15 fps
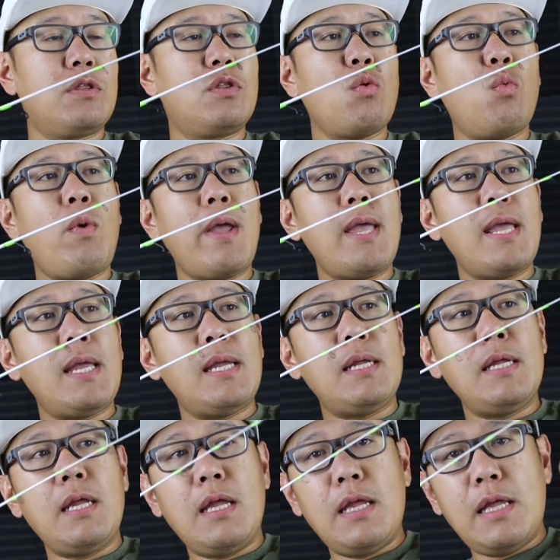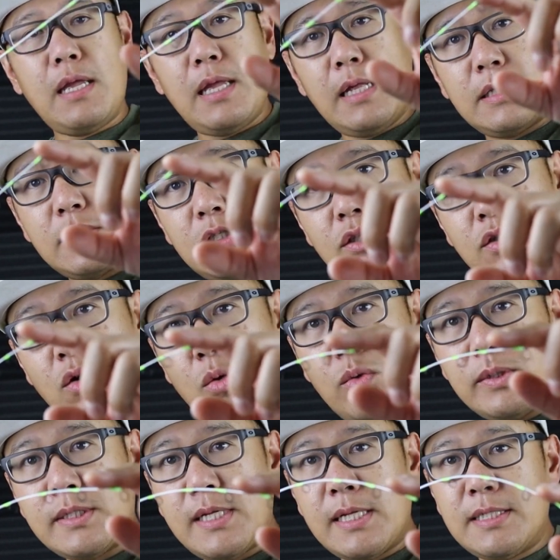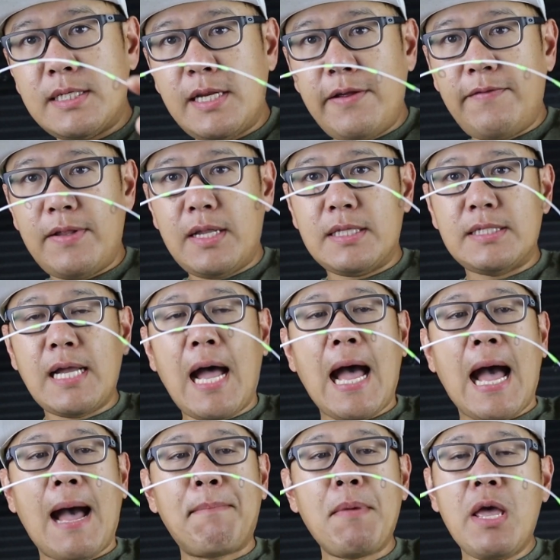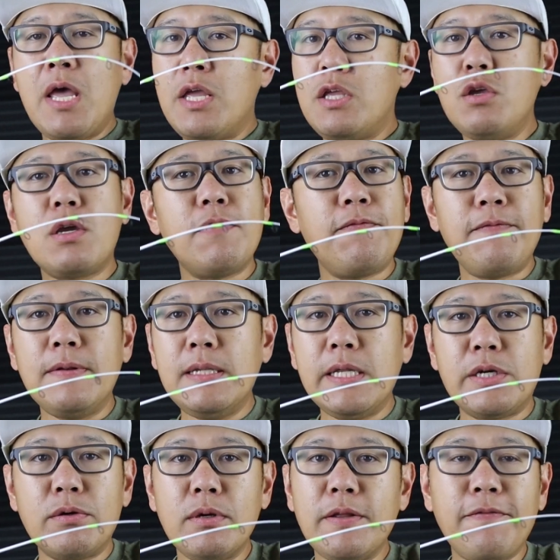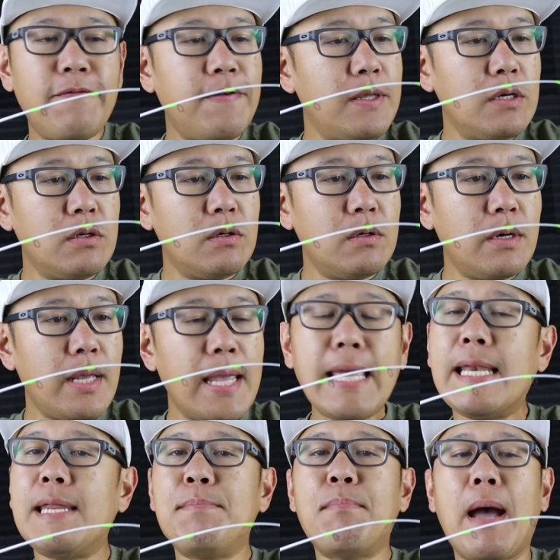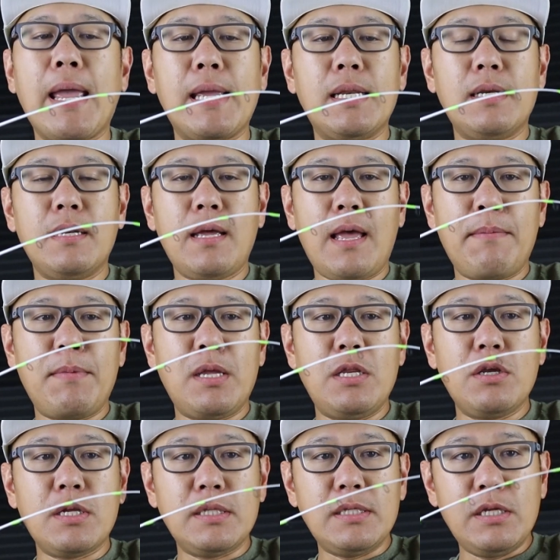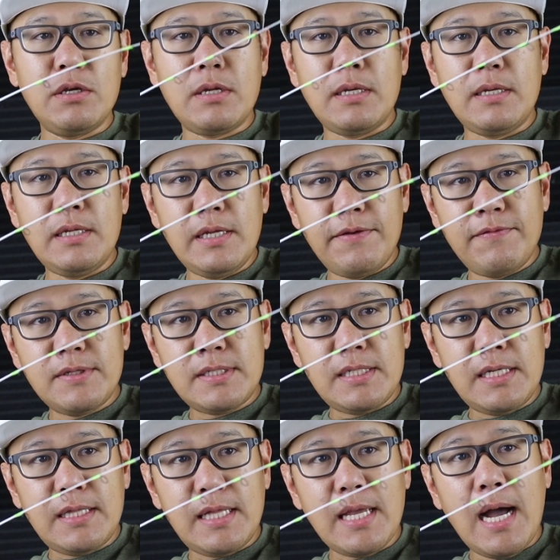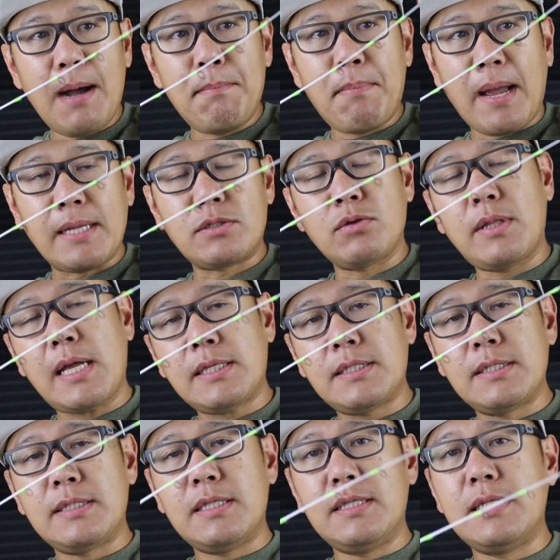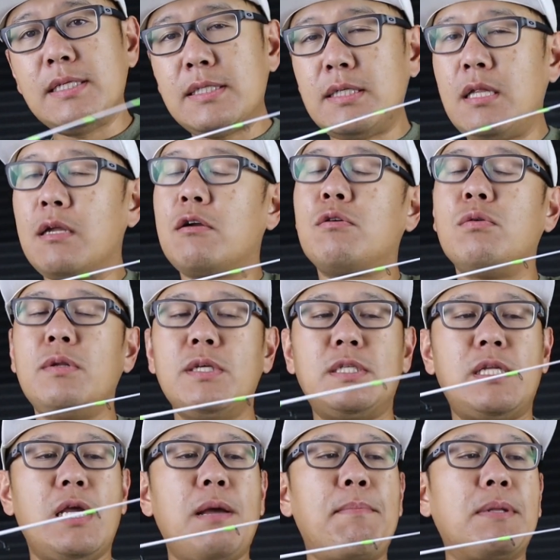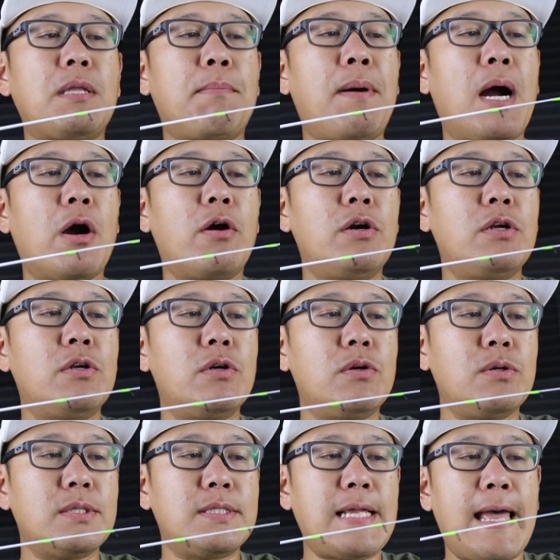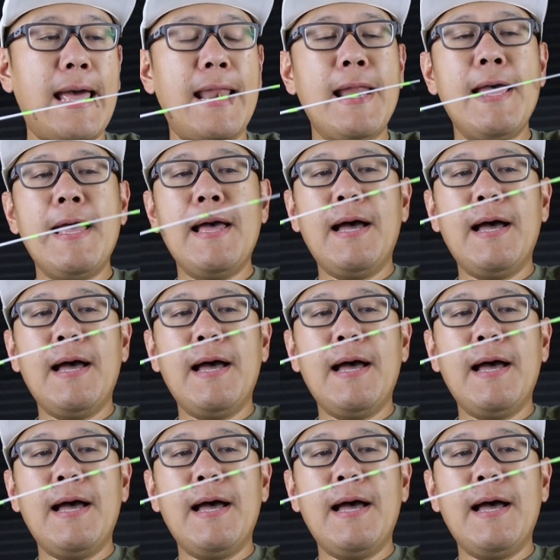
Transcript: the way it's so sensitive at the top, you can literally feel any bite. I mean, you can even see the up bite. So this is the coolest thing about the Power Noodle is that